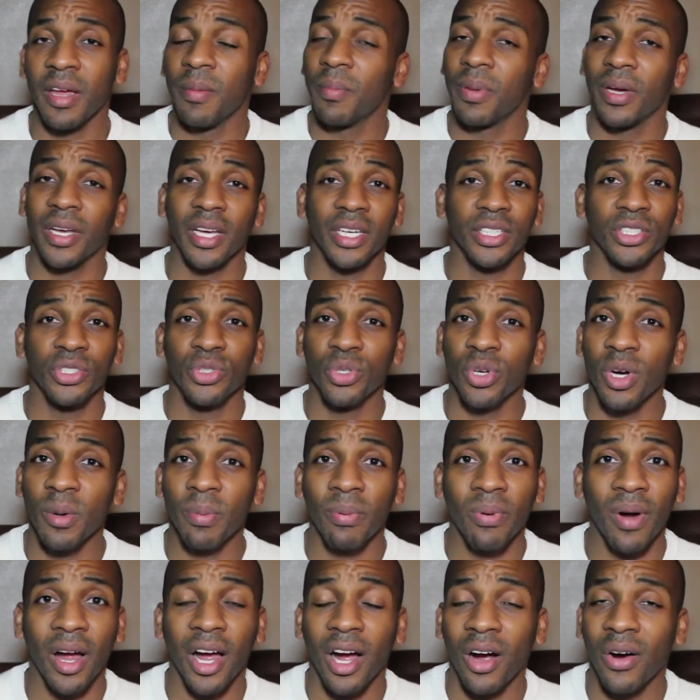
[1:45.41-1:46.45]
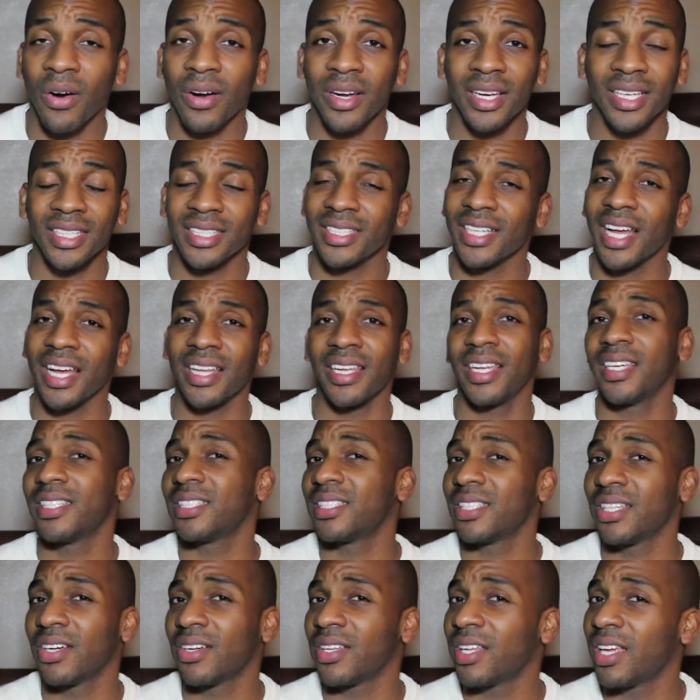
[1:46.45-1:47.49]
because your priority is not
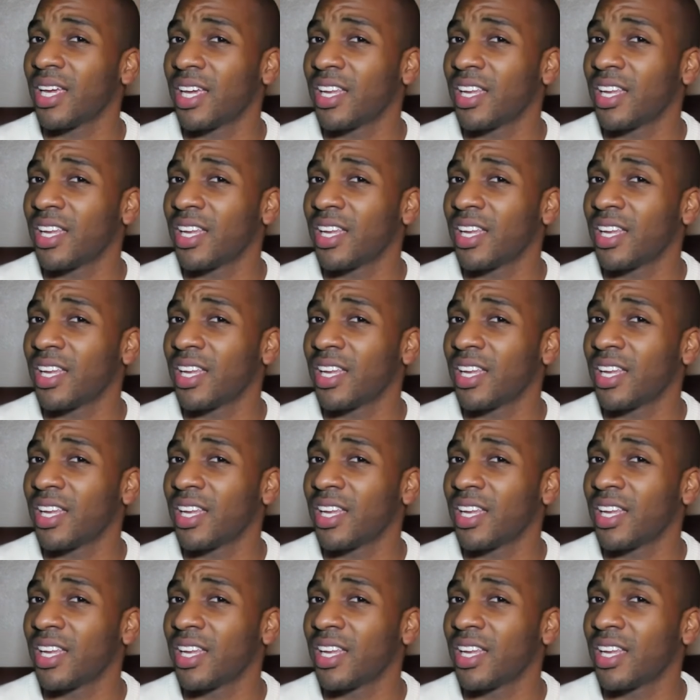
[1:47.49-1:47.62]
necessarily